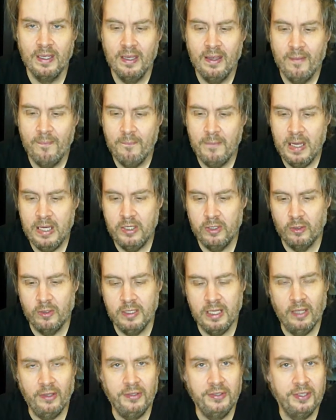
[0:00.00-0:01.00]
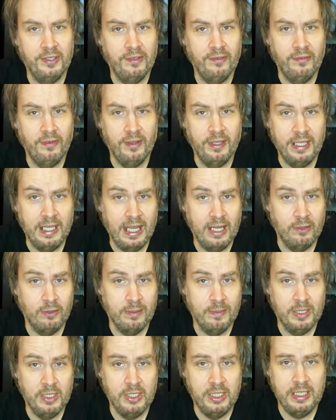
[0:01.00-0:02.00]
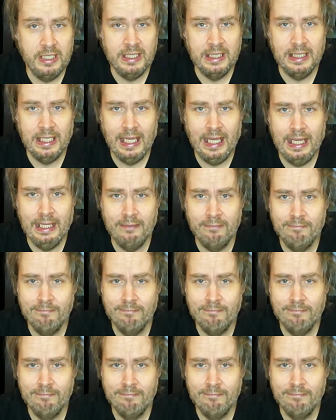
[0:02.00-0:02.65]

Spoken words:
Major Nelson for the I Dream of Jeannie line.